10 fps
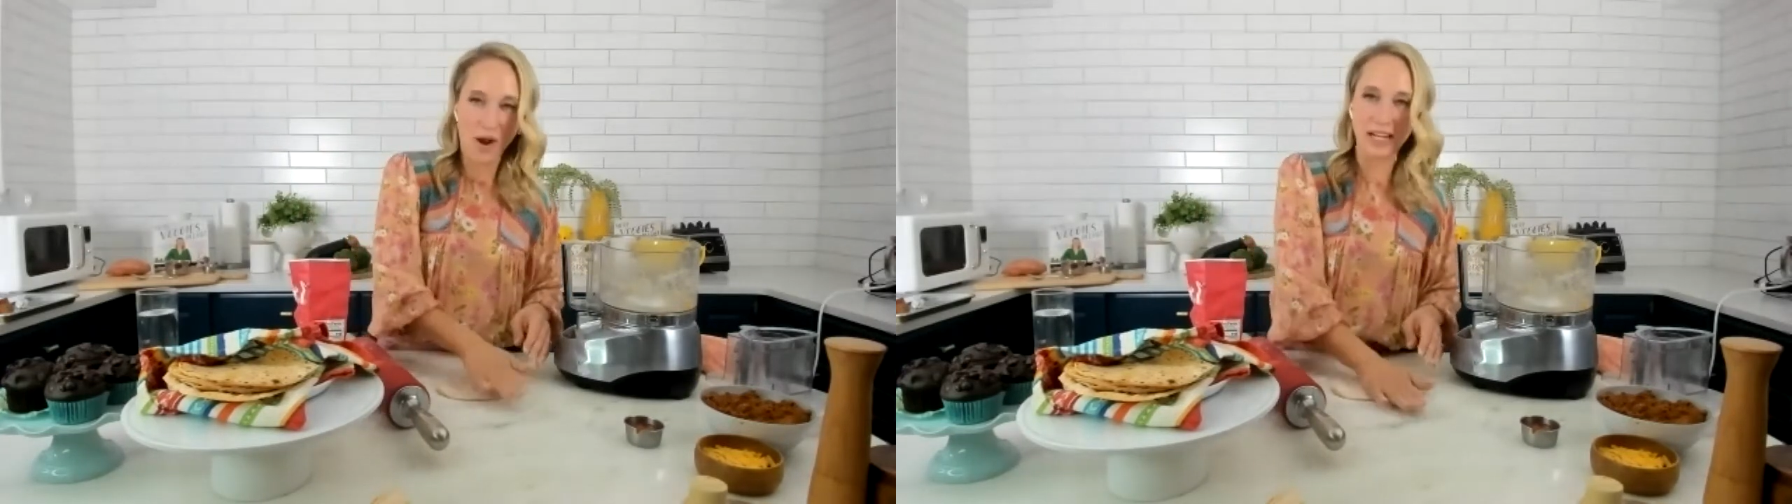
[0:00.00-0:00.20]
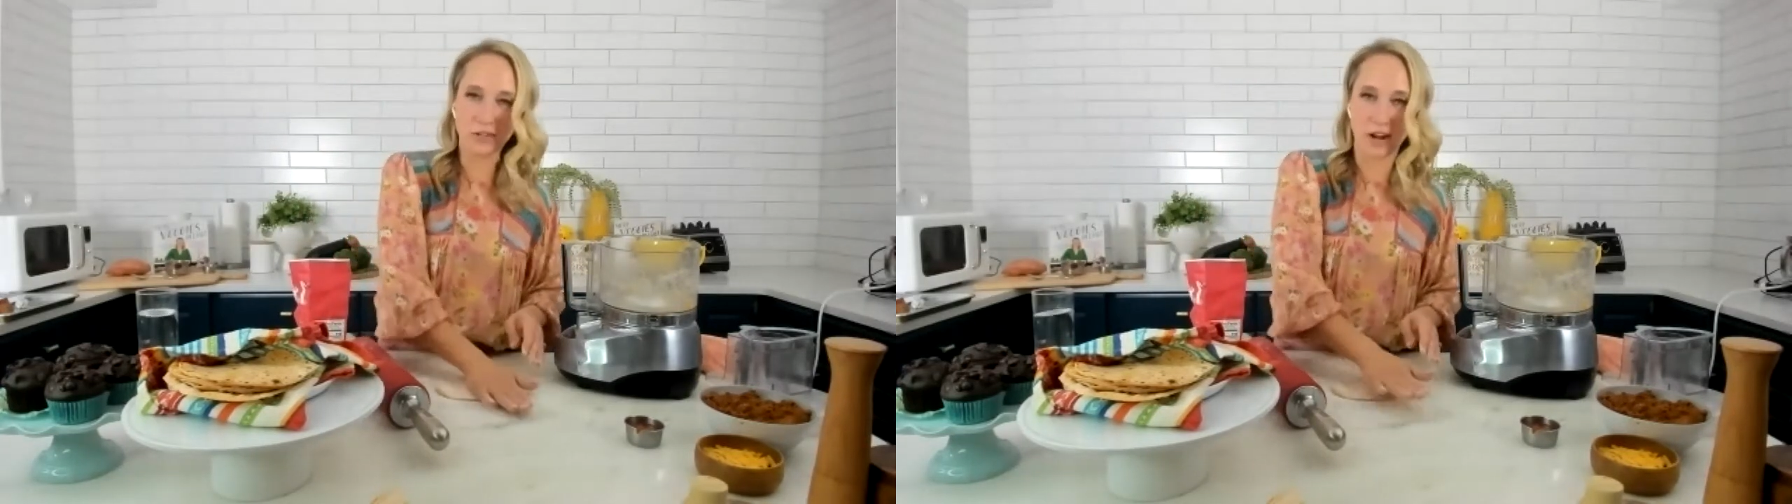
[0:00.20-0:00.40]

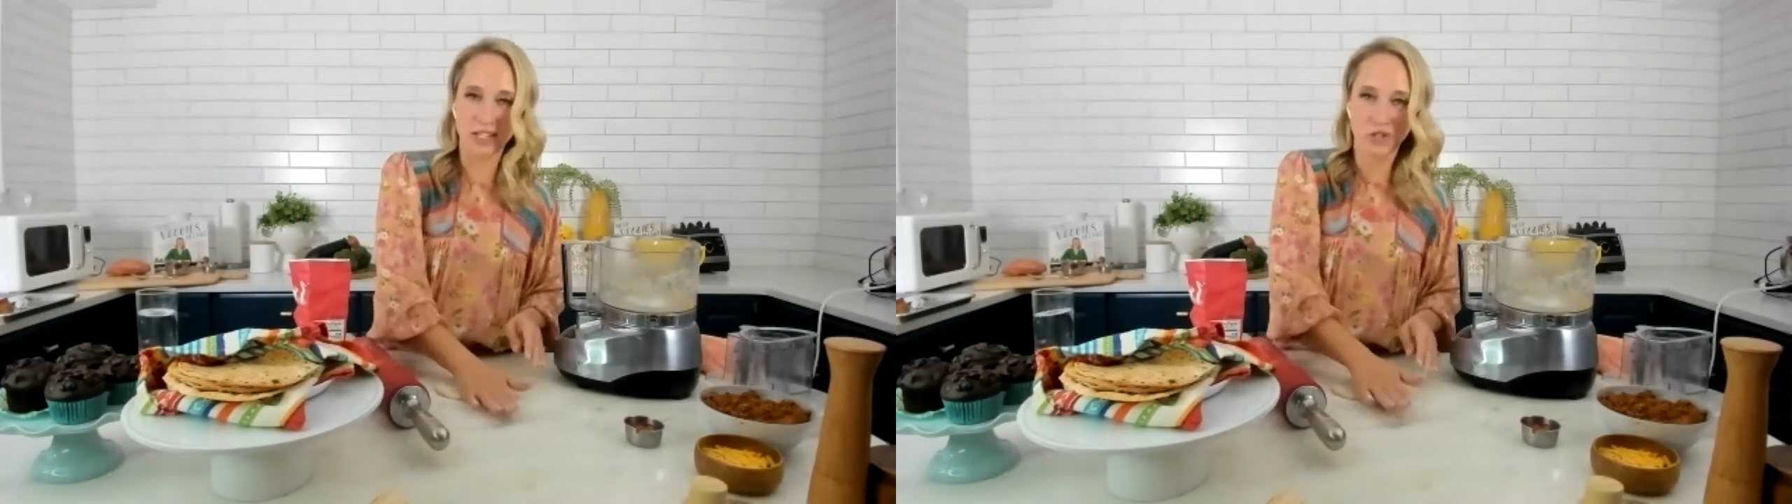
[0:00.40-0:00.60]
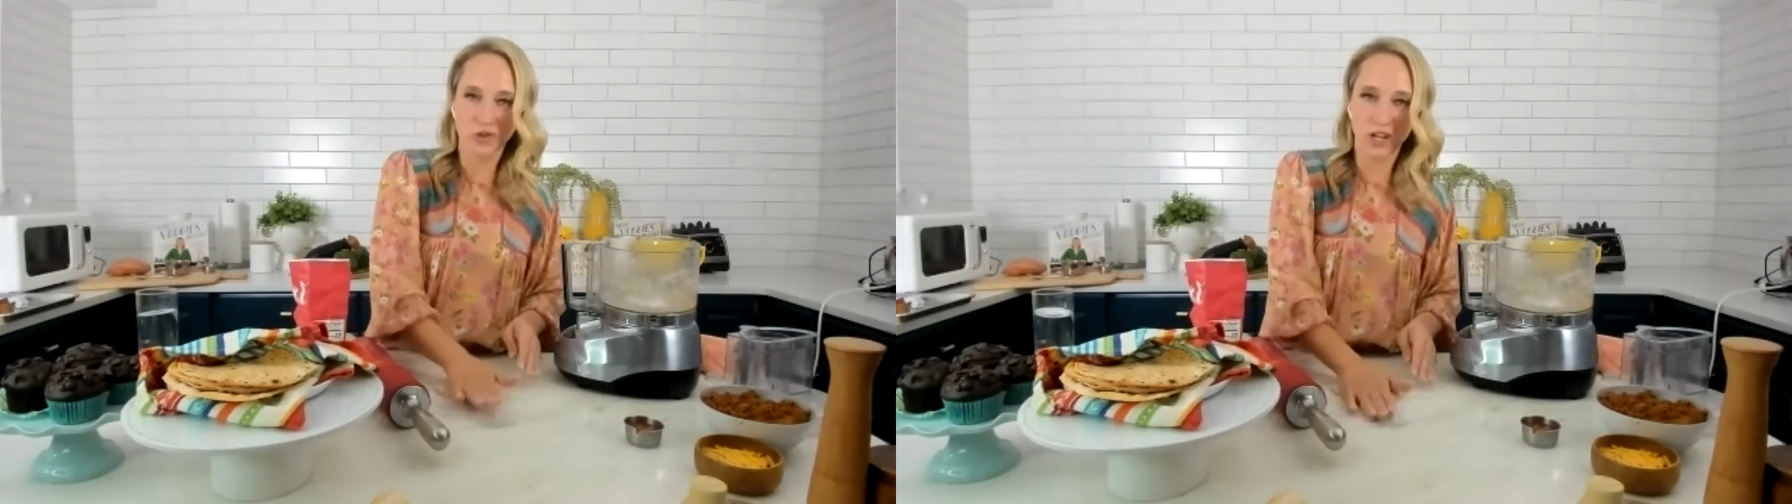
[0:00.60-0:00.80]
wedding
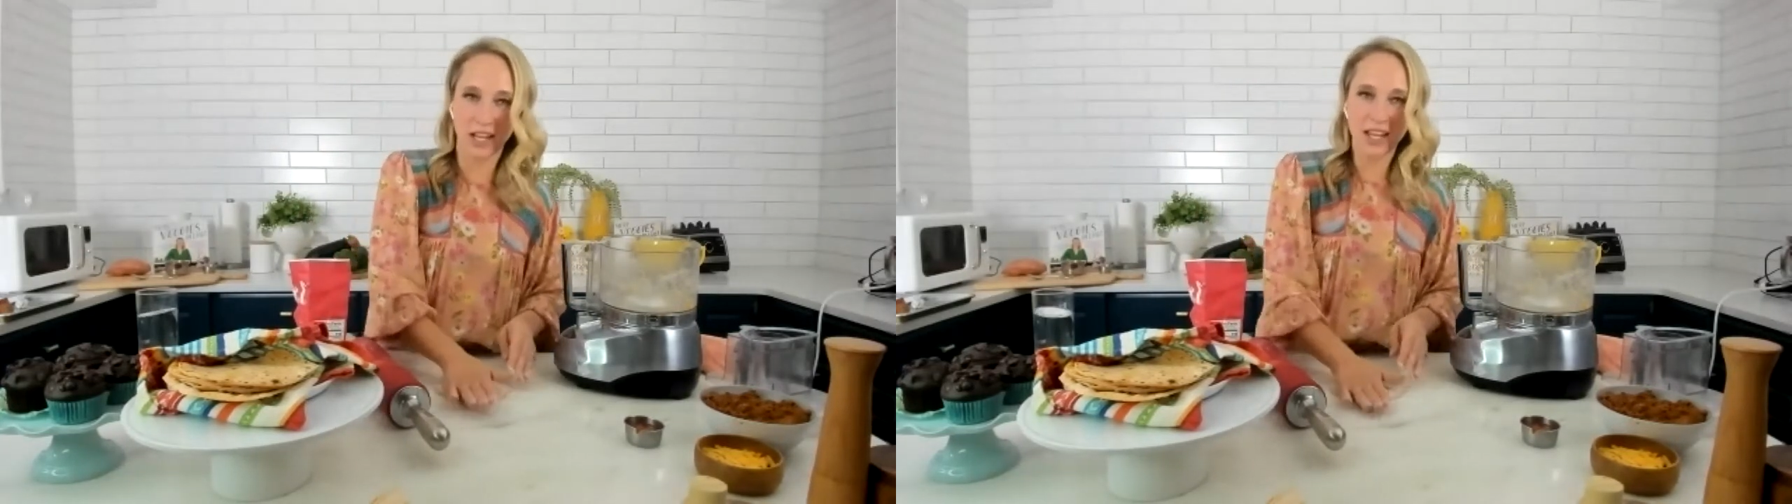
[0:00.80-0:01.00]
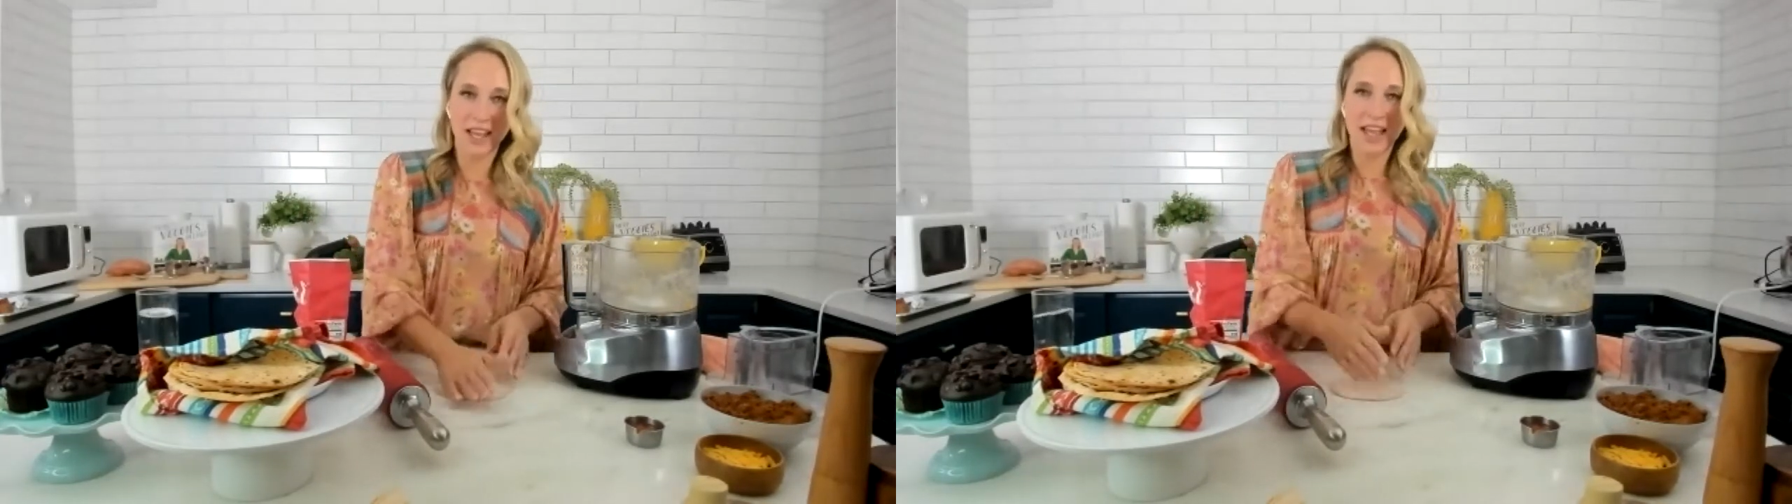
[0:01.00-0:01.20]

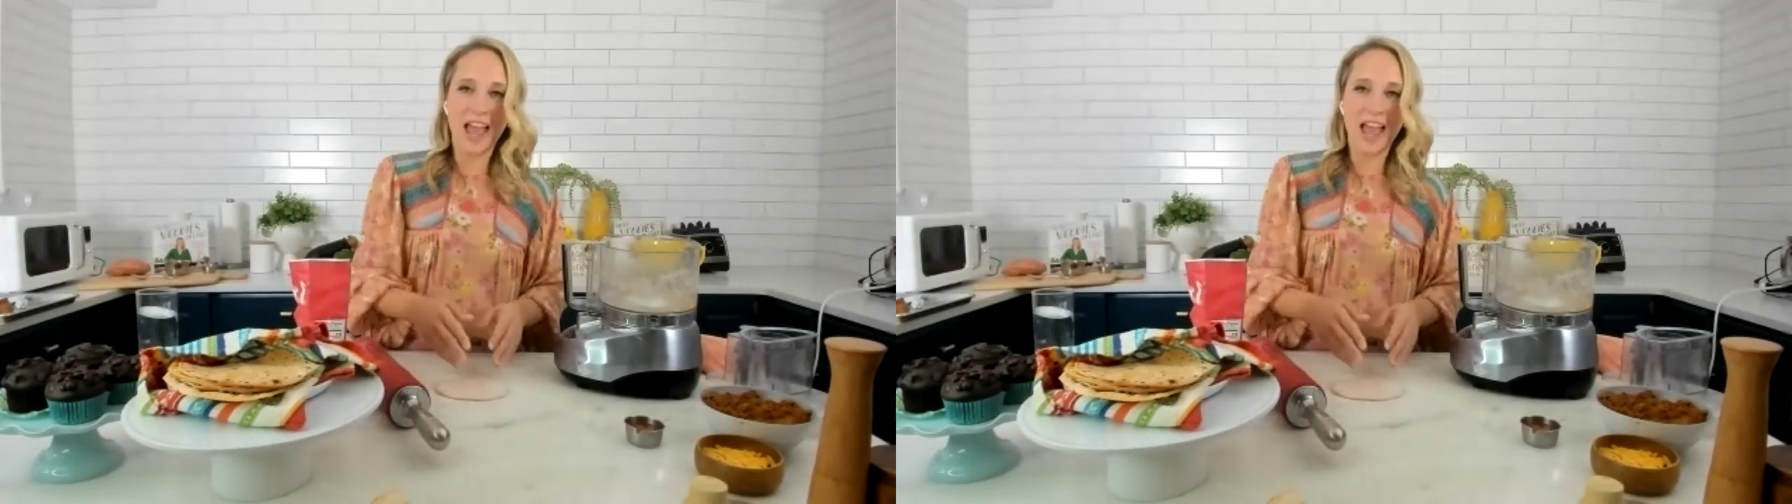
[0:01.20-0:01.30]
registry.